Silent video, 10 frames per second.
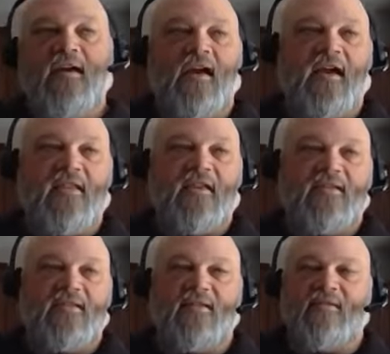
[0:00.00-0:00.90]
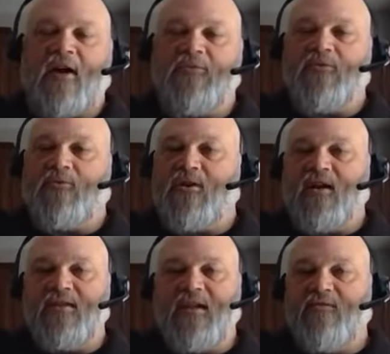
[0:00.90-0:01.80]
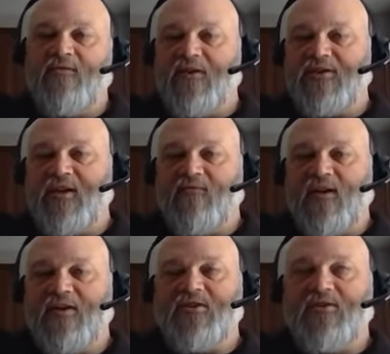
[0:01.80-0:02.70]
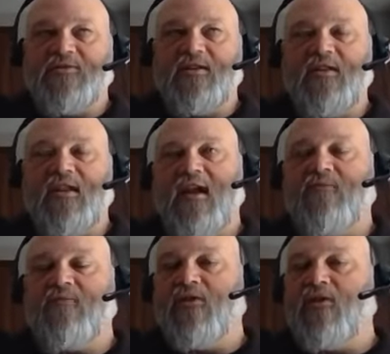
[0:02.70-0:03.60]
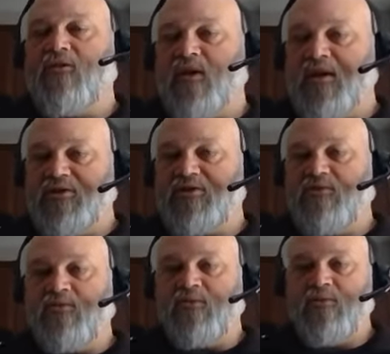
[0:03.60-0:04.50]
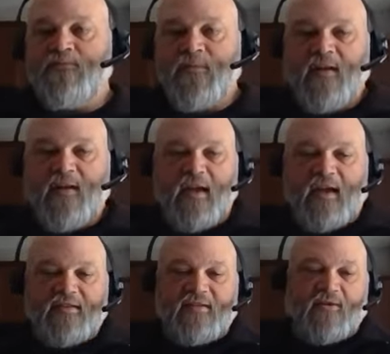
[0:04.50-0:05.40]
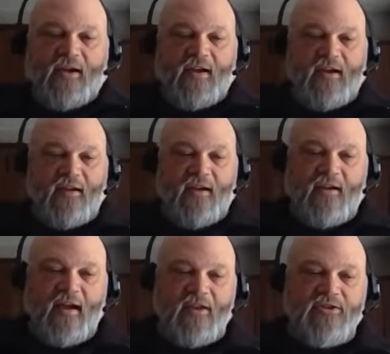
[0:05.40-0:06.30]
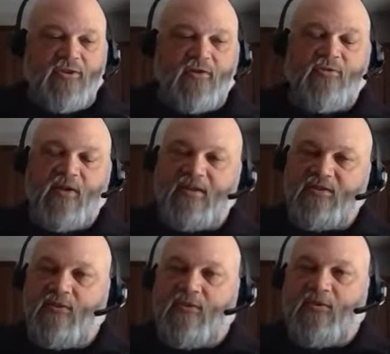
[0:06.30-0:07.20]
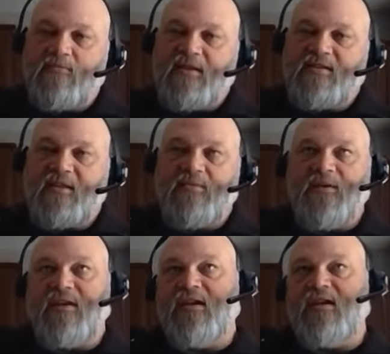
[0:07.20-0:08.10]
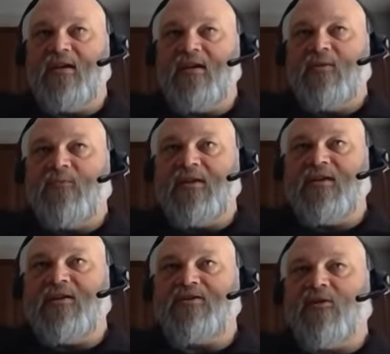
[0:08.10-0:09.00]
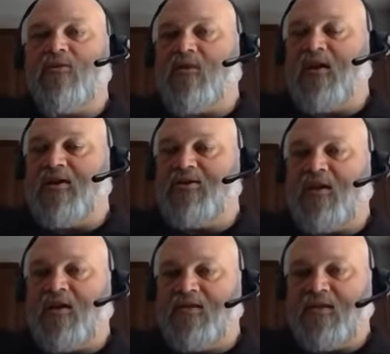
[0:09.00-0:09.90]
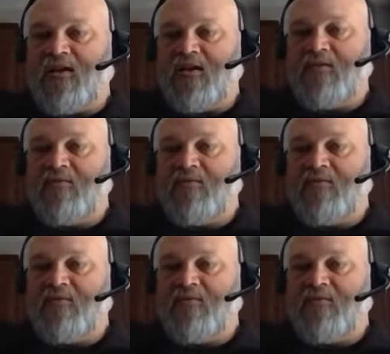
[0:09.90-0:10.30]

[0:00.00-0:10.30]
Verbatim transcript: and uh, it's an outdoor hunting and fishing adventures, and they have a long range school. And so I, uh, I instruct through that school, and basically we, we teach long range hunting.